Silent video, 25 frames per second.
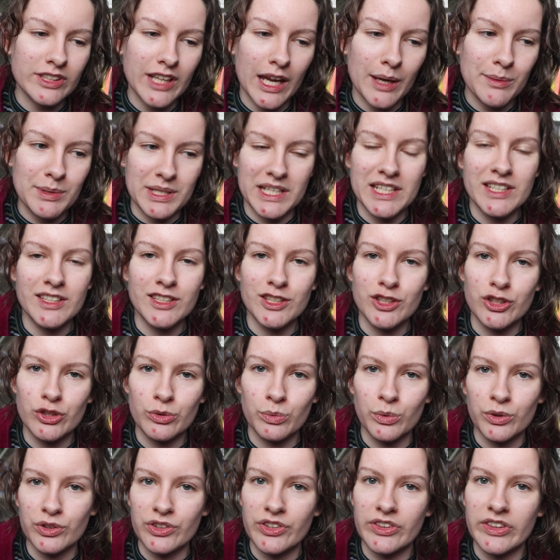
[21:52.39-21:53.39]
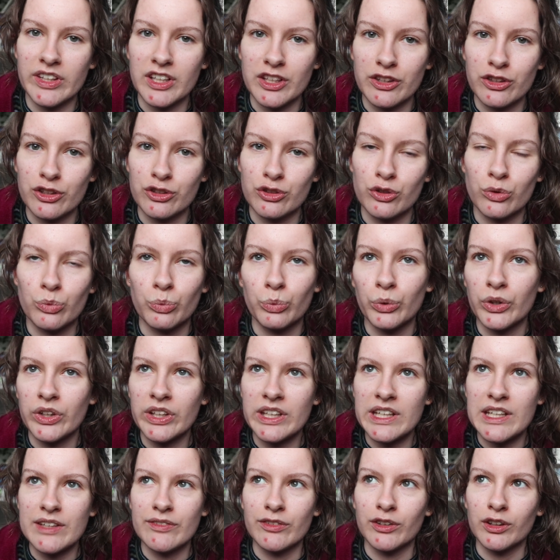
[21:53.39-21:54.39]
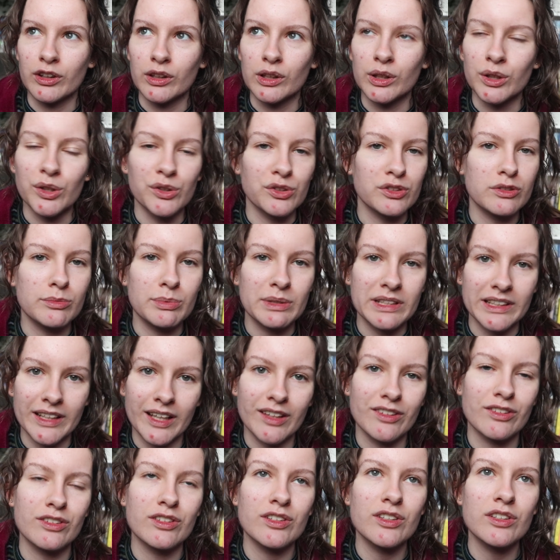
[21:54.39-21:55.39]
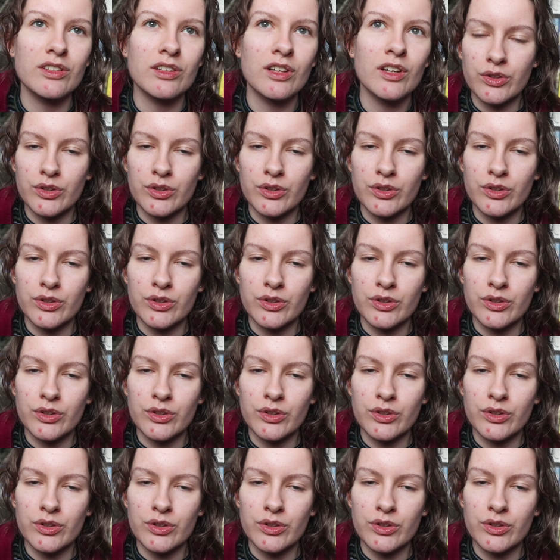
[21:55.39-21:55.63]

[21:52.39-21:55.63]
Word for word: kept hinting towards things that just weren't even close to being answered.